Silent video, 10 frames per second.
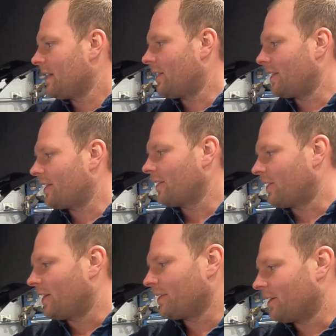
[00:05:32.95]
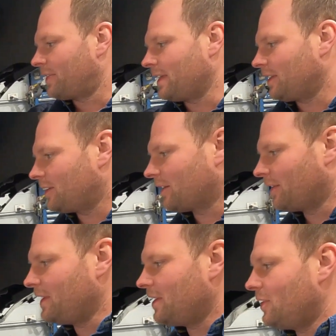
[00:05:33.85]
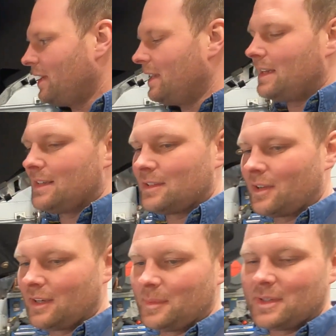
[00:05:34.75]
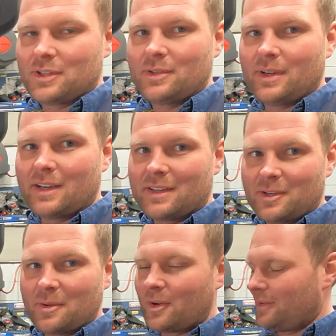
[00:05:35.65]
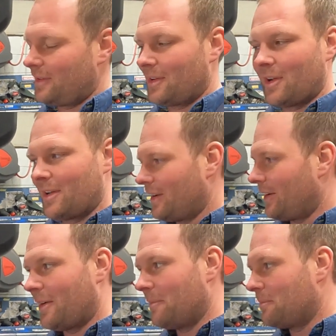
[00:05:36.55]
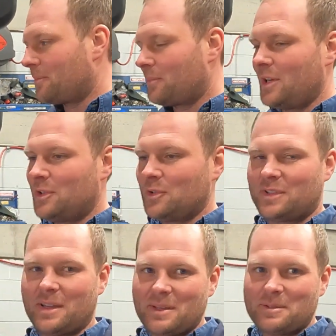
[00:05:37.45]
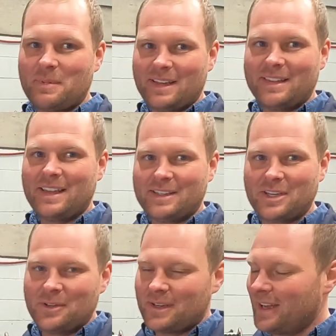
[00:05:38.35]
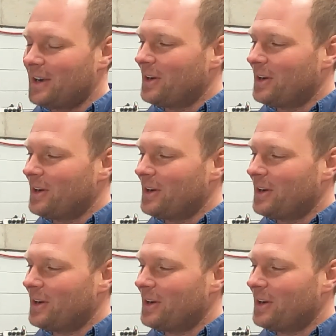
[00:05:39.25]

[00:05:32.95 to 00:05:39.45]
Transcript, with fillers: I, I, I think I think you hit that side a little bit too hard, and I, I, I am pretty sure something's bent in there too now.